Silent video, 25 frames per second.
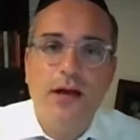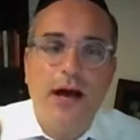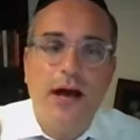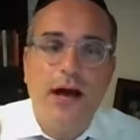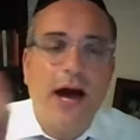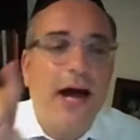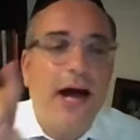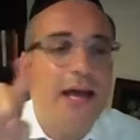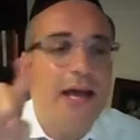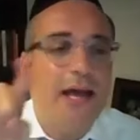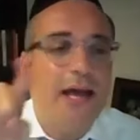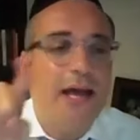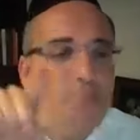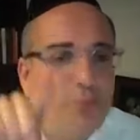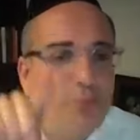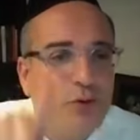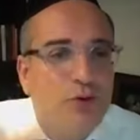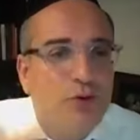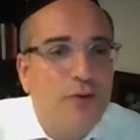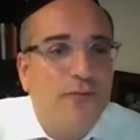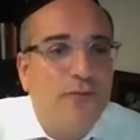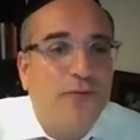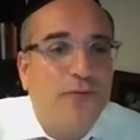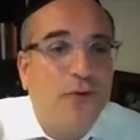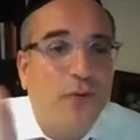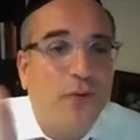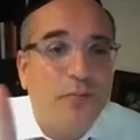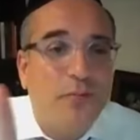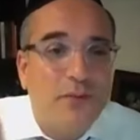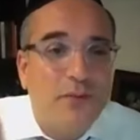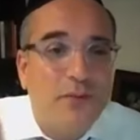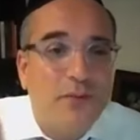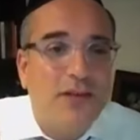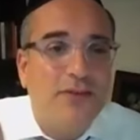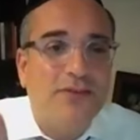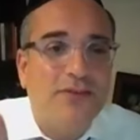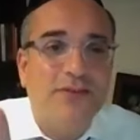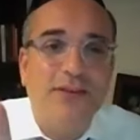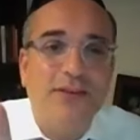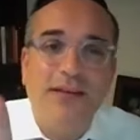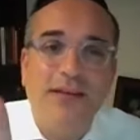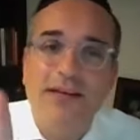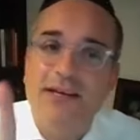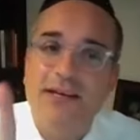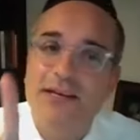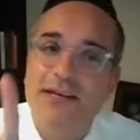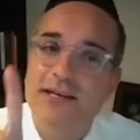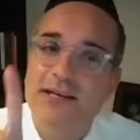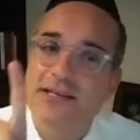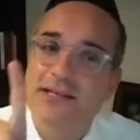I am beautiful means
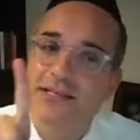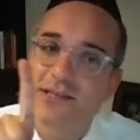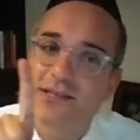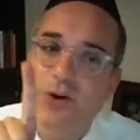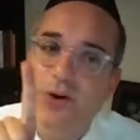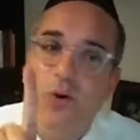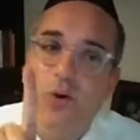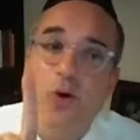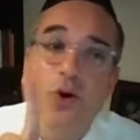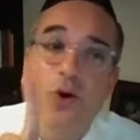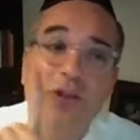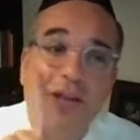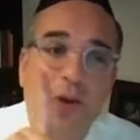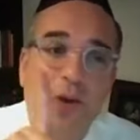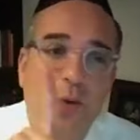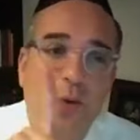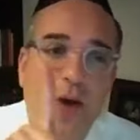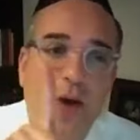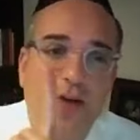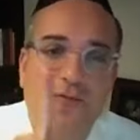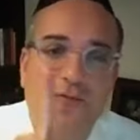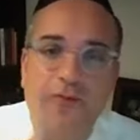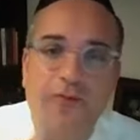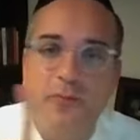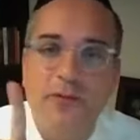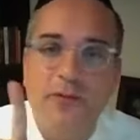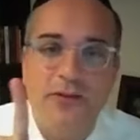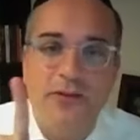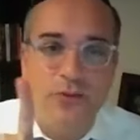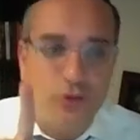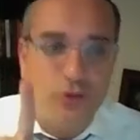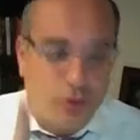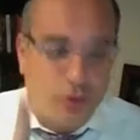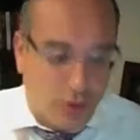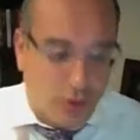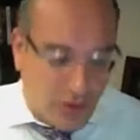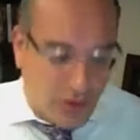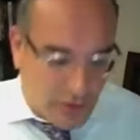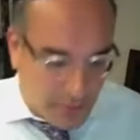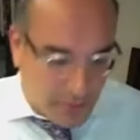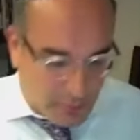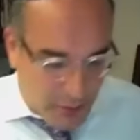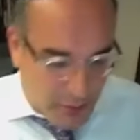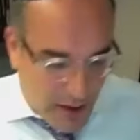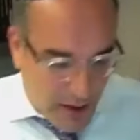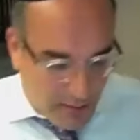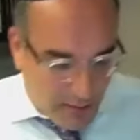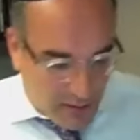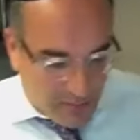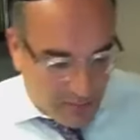it's the only way for me to treat the
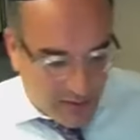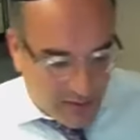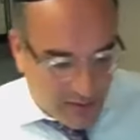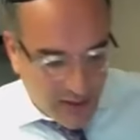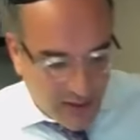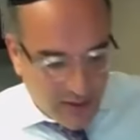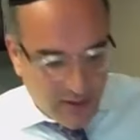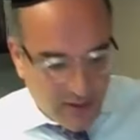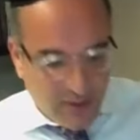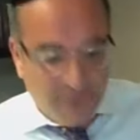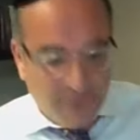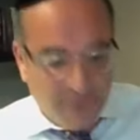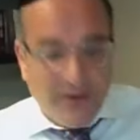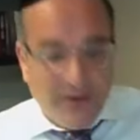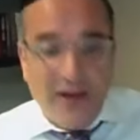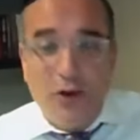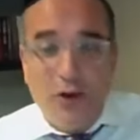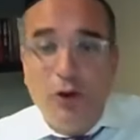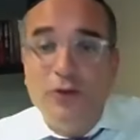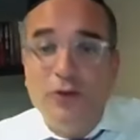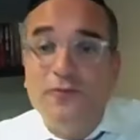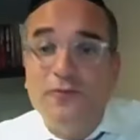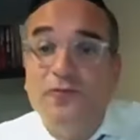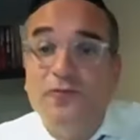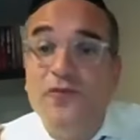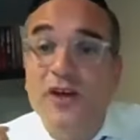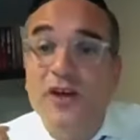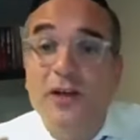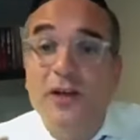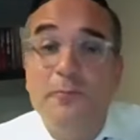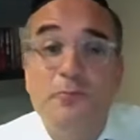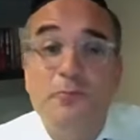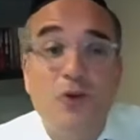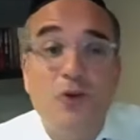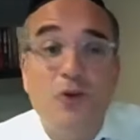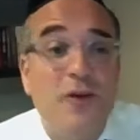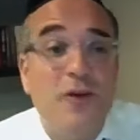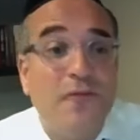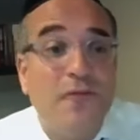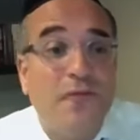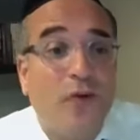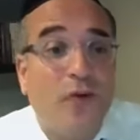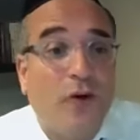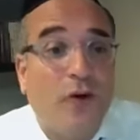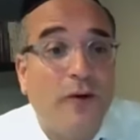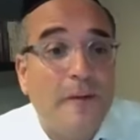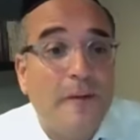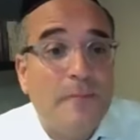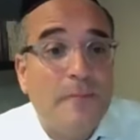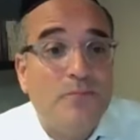problem. If I don't feel
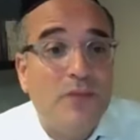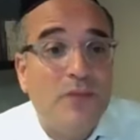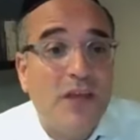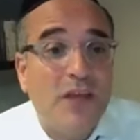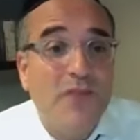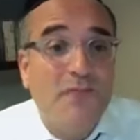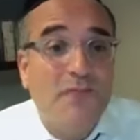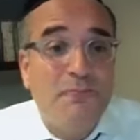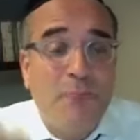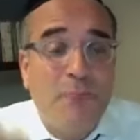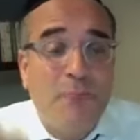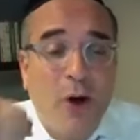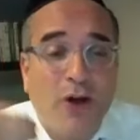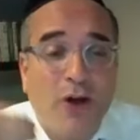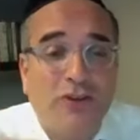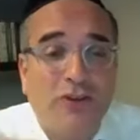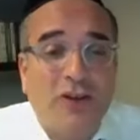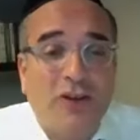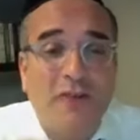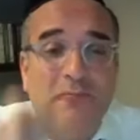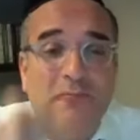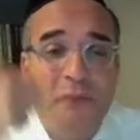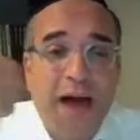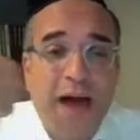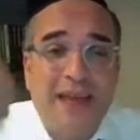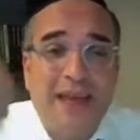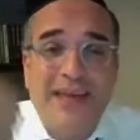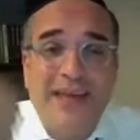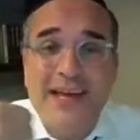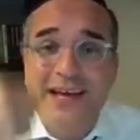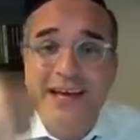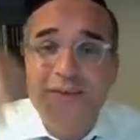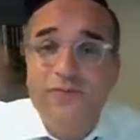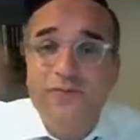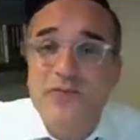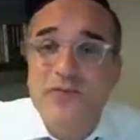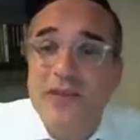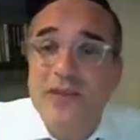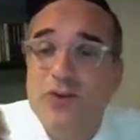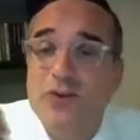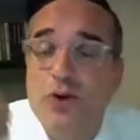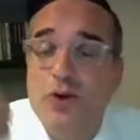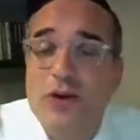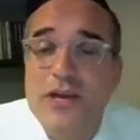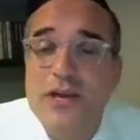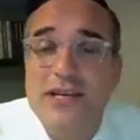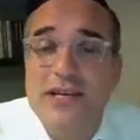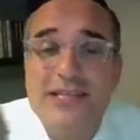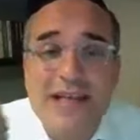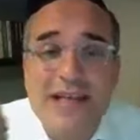beautiful, if part of my
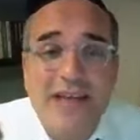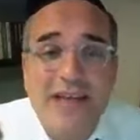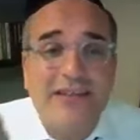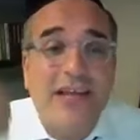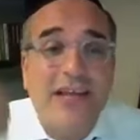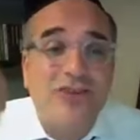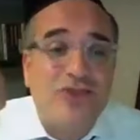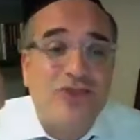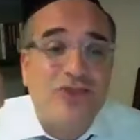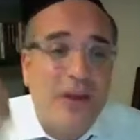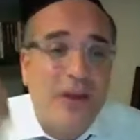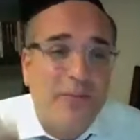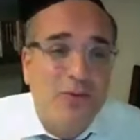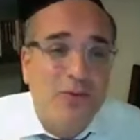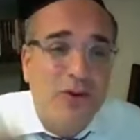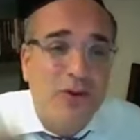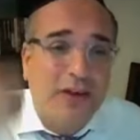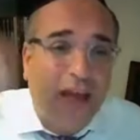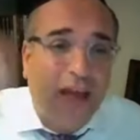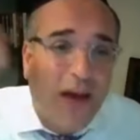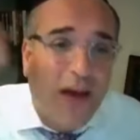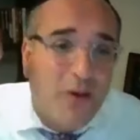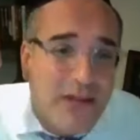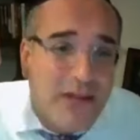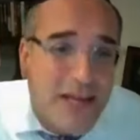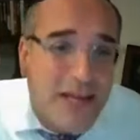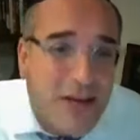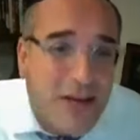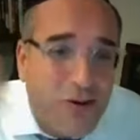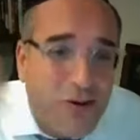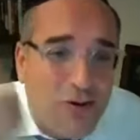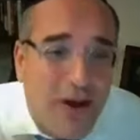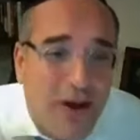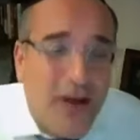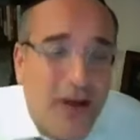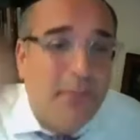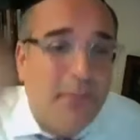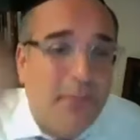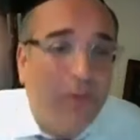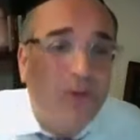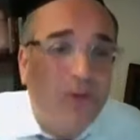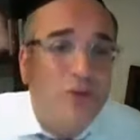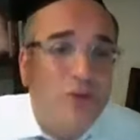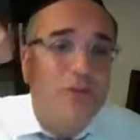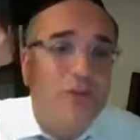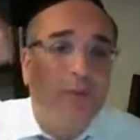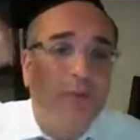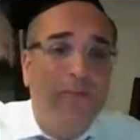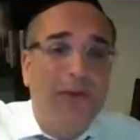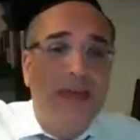vidui is not Hashem, look how an incredible
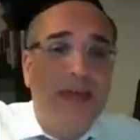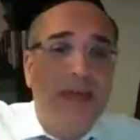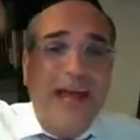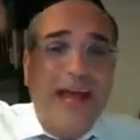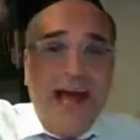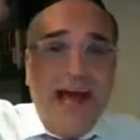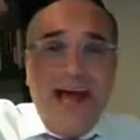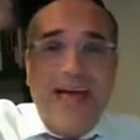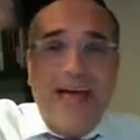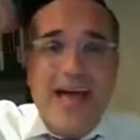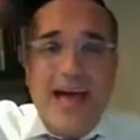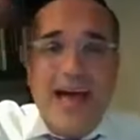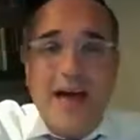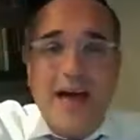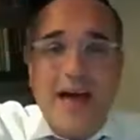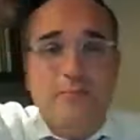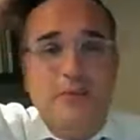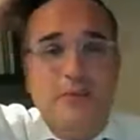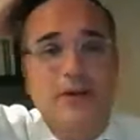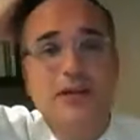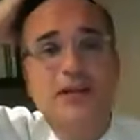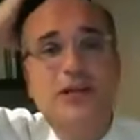human being I am.